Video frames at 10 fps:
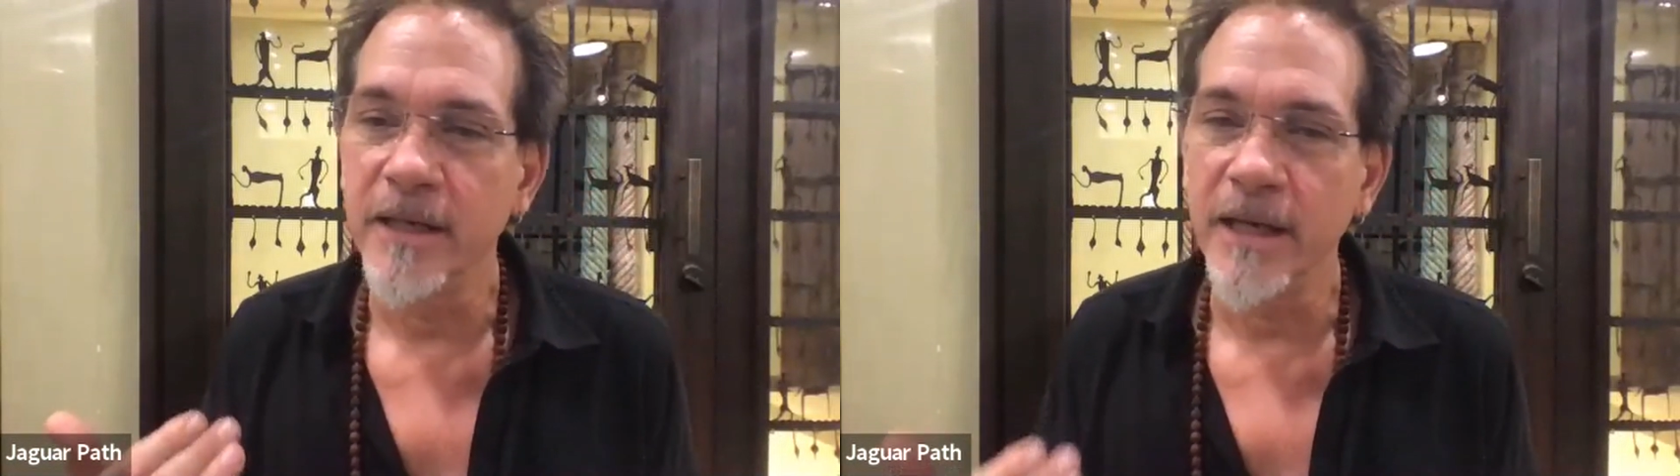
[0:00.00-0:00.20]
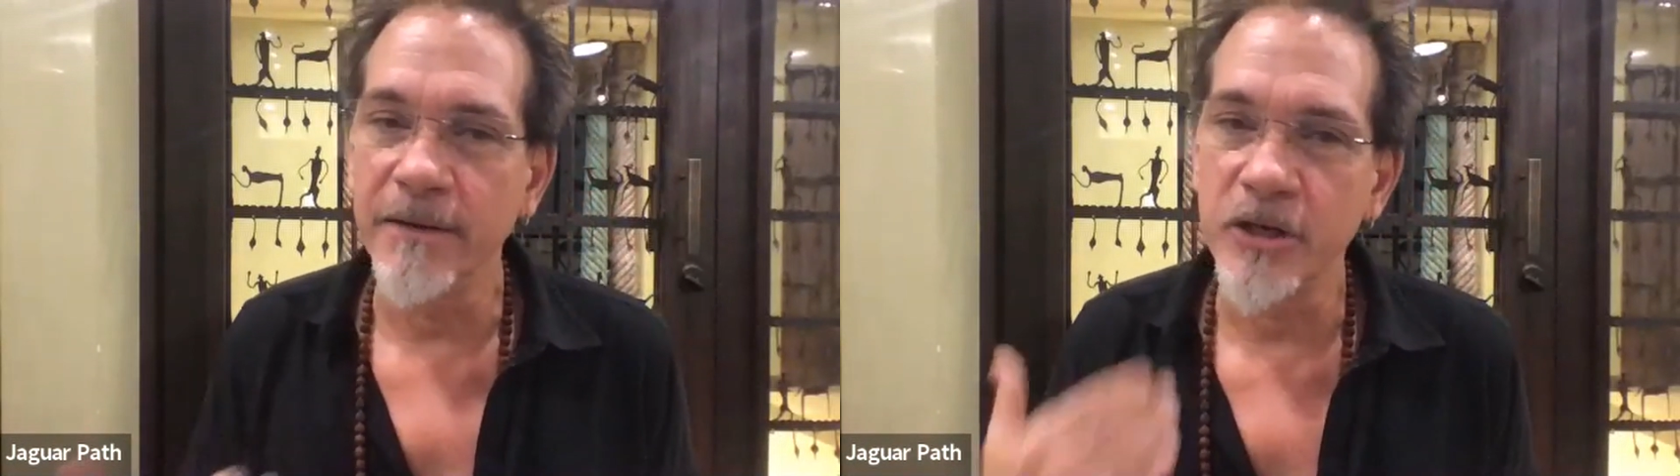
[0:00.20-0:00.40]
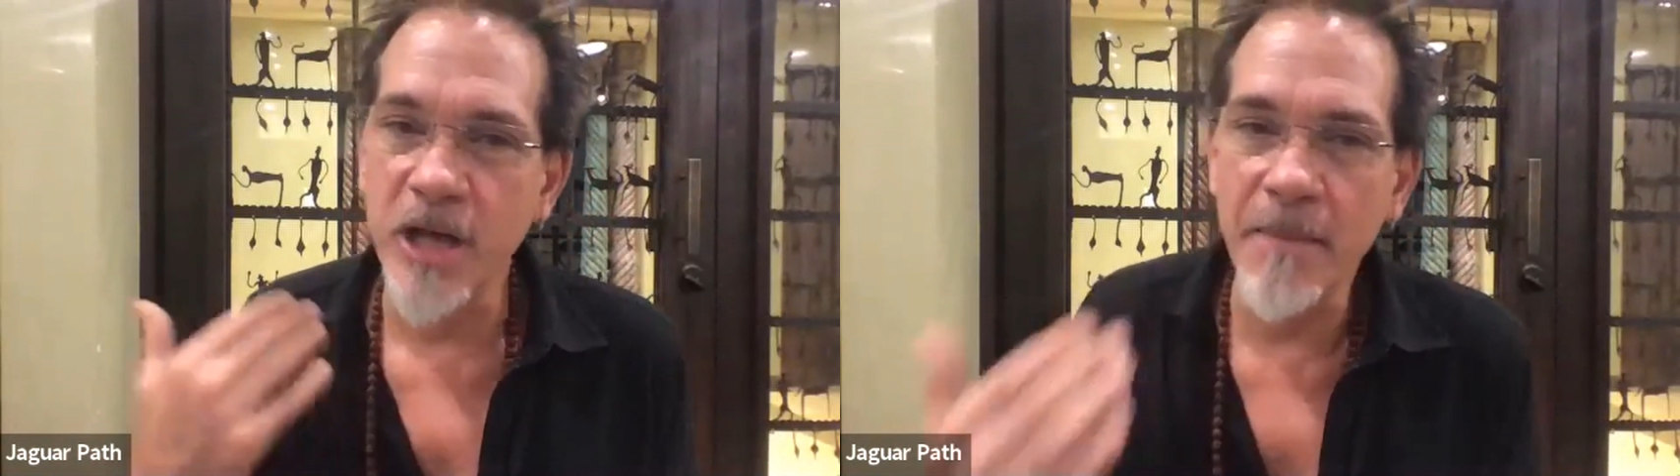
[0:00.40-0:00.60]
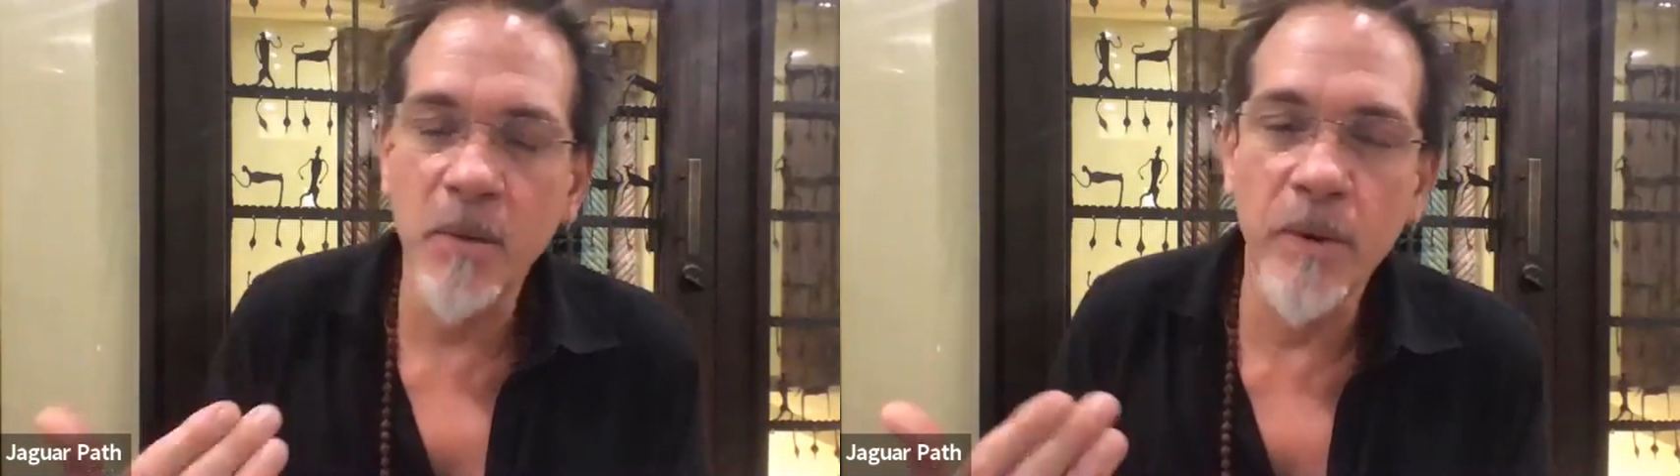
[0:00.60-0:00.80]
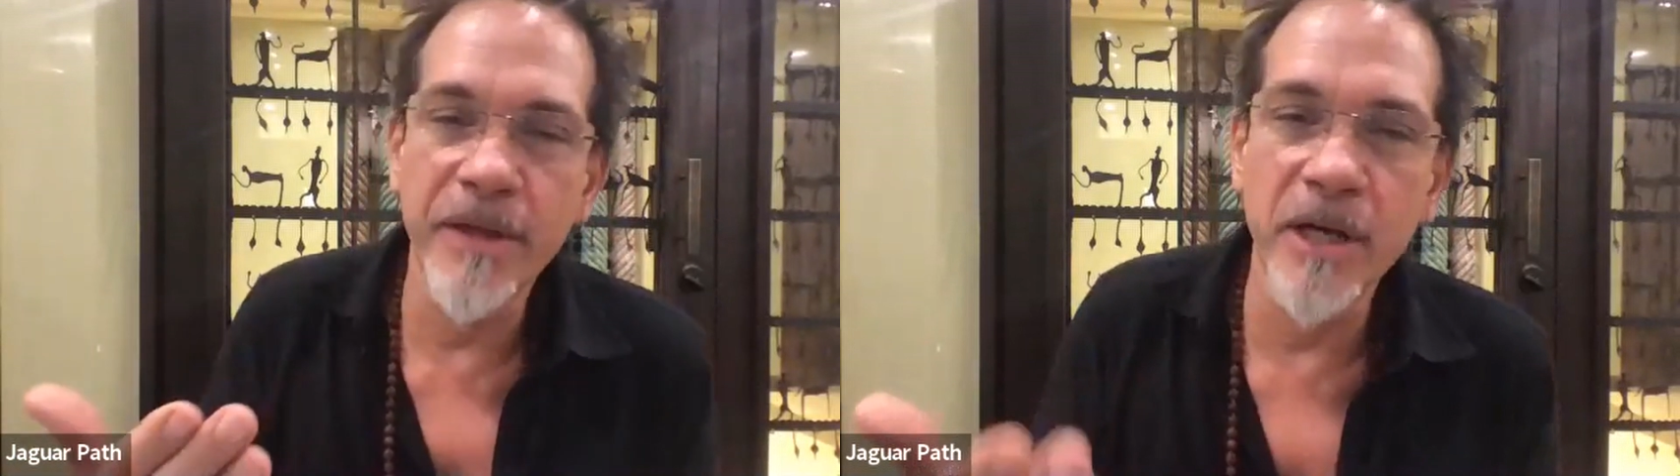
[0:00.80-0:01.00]
And the
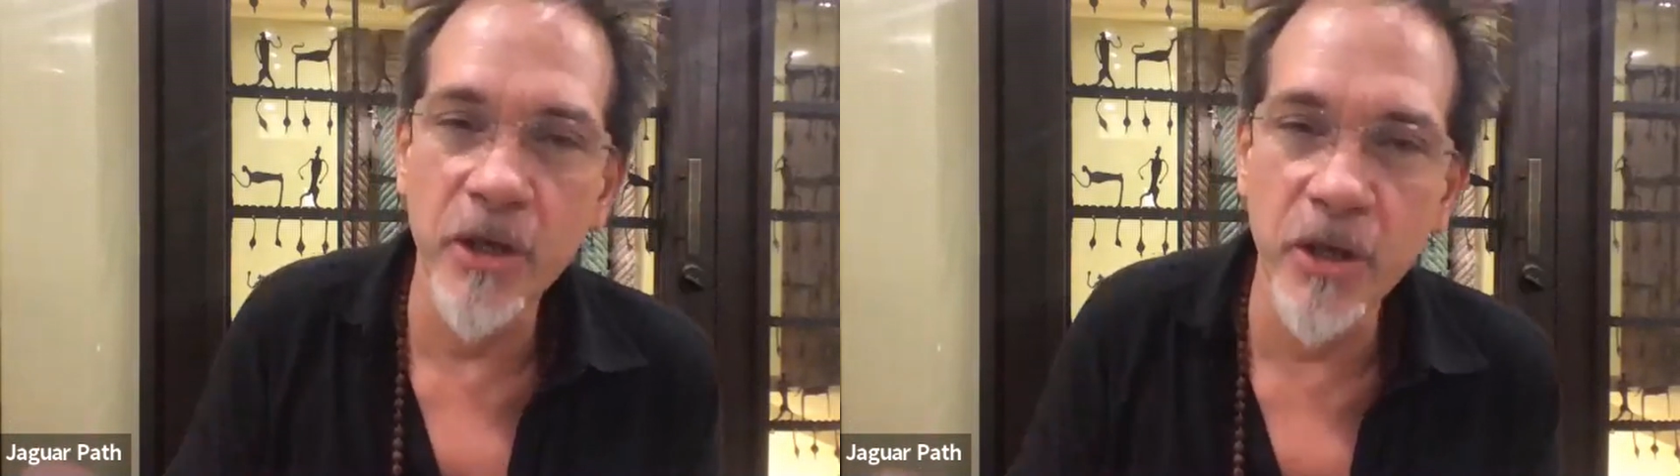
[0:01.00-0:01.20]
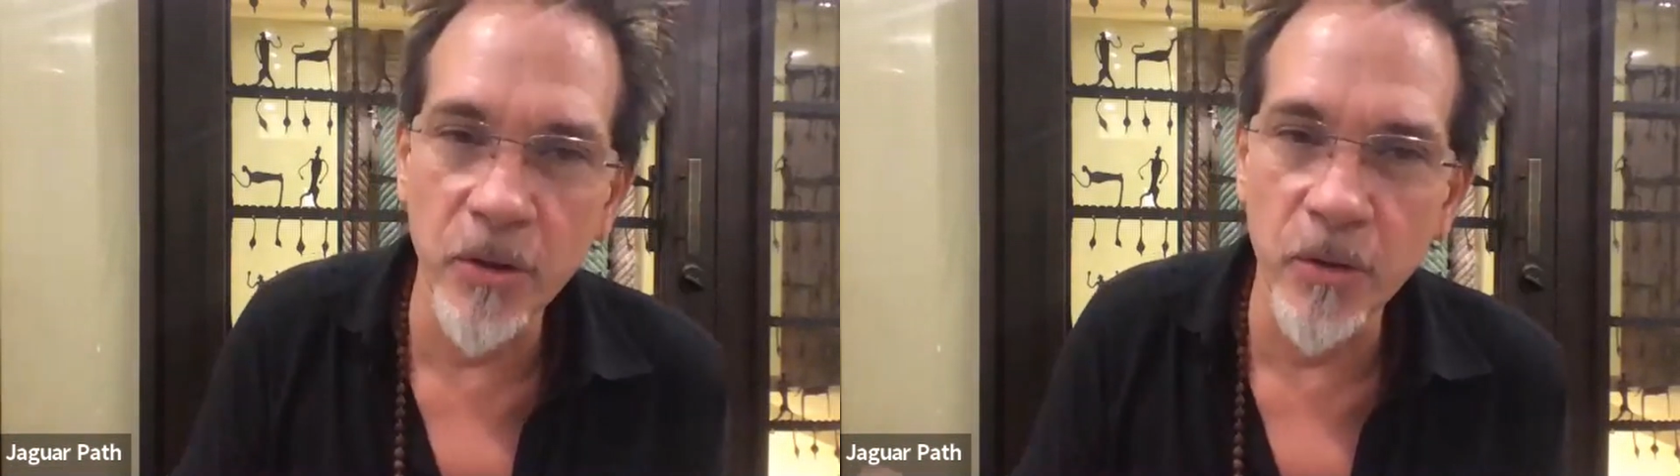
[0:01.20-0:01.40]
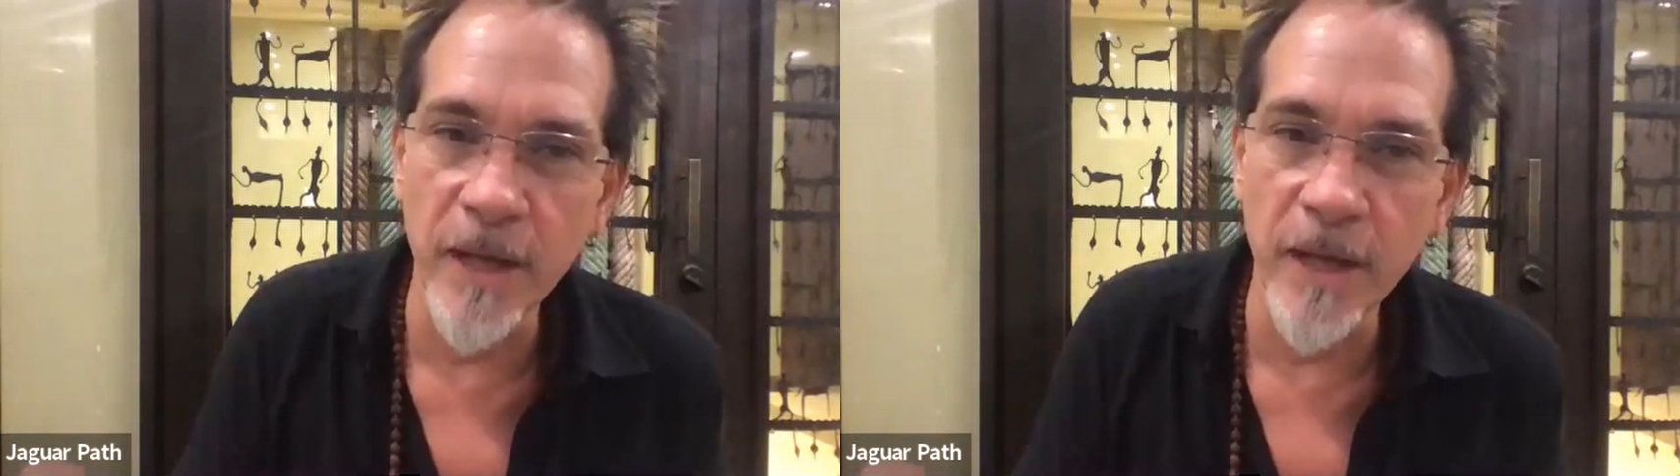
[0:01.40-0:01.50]
shaman within you,